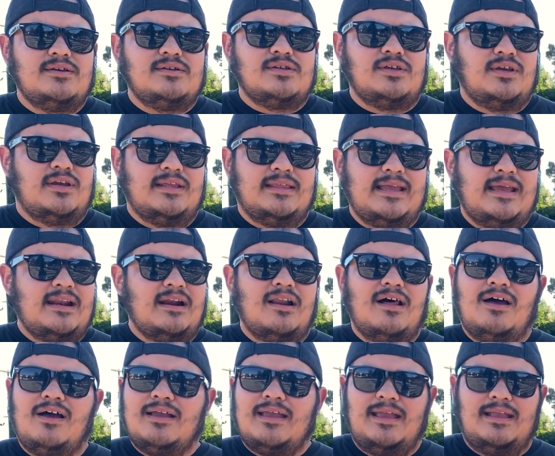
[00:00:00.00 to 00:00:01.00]
so you can data
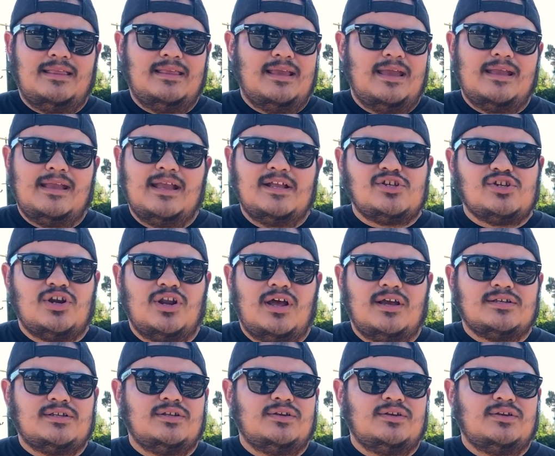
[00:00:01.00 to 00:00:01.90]
log and get your logs through